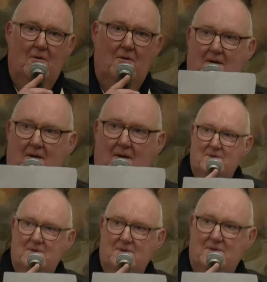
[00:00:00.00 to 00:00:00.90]

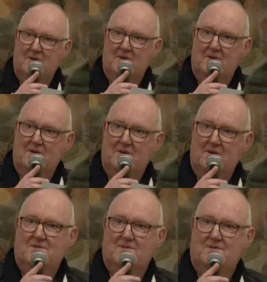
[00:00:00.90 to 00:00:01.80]
Freud, Kant,
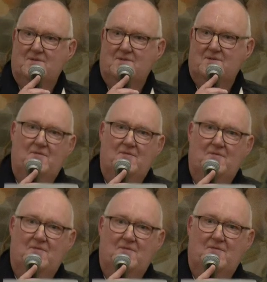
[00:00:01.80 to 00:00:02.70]

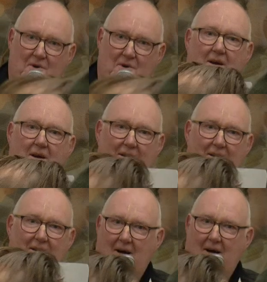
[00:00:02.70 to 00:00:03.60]

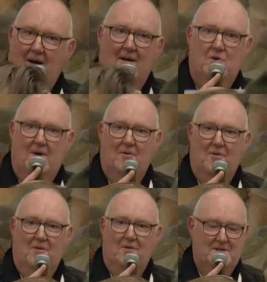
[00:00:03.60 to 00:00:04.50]
Jung, all these different
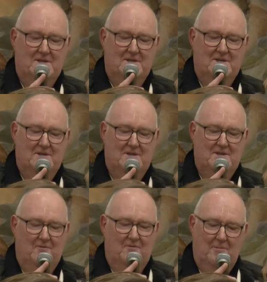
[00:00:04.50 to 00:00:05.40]
peoples.
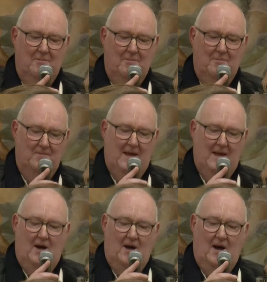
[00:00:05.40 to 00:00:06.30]
So after
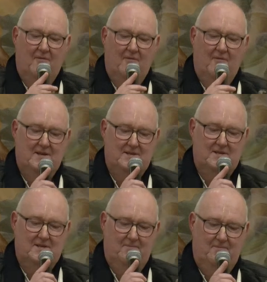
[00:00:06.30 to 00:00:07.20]
this, this is
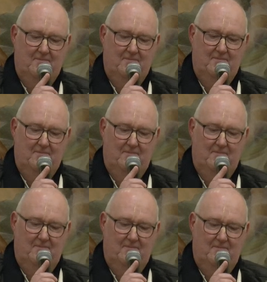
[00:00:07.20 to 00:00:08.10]
Shama Sundara
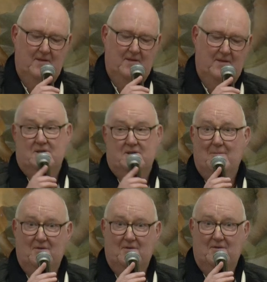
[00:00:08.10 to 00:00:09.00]
quoting,
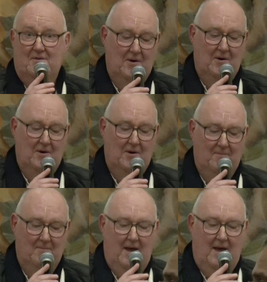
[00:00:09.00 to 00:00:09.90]
when you hear
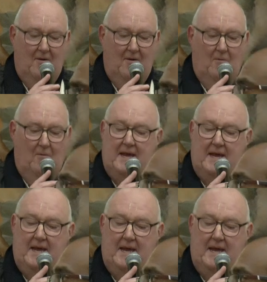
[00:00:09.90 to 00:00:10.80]
Srila
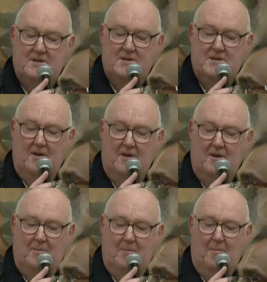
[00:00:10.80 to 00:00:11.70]
Prabhupada in these
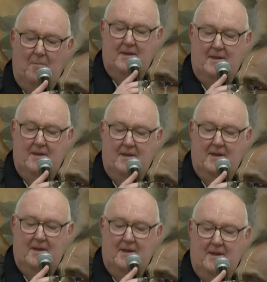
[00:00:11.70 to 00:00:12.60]

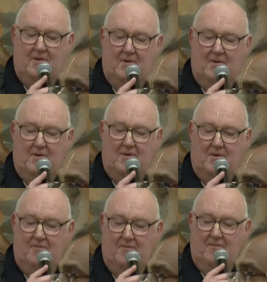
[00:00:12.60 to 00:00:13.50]
philosophy
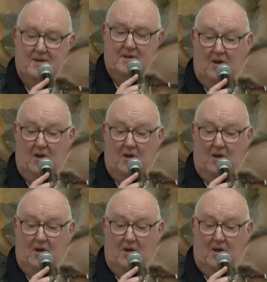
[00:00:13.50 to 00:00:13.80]
debates,